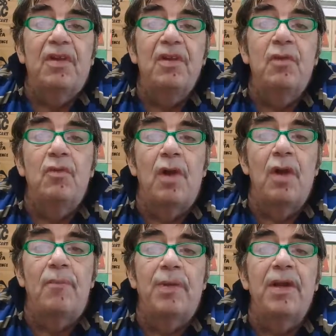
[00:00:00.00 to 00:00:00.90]

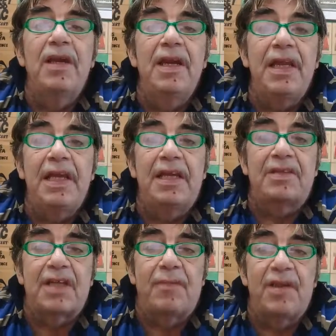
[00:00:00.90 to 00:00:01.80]
Europa
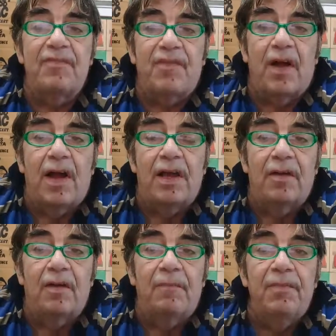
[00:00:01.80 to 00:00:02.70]
League
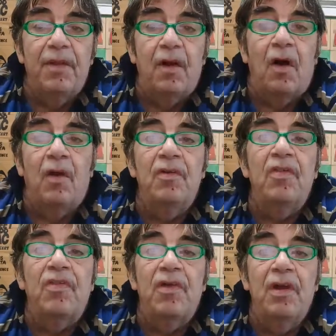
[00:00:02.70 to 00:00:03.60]
semi-final
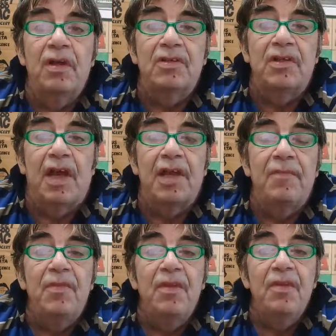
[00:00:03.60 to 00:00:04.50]
on Thursday.